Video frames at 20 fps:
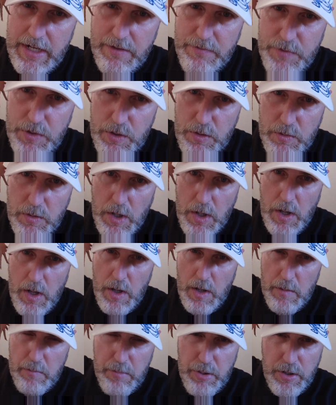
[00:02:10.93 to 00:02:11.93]
if you
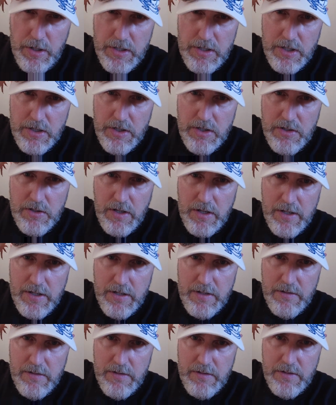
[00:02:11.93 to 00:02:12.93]
put this
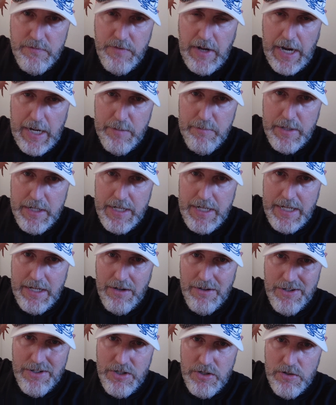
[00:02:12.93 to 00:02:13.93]
vitamin E
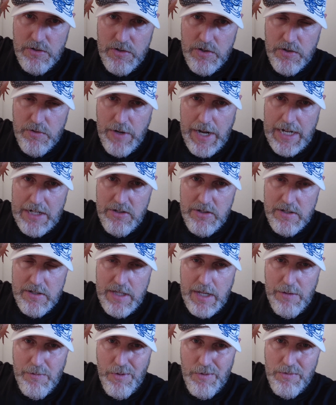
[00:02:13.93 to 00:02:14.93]
on your scratches,
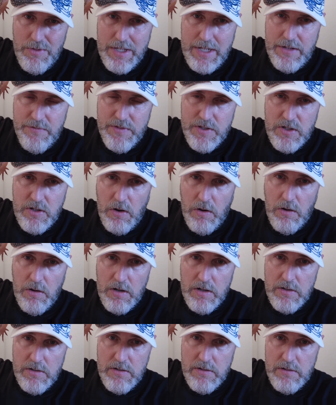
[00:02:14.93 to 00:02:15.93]
they won't leave
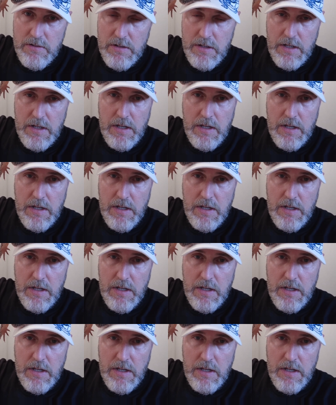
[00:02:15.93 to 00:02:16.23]
scars.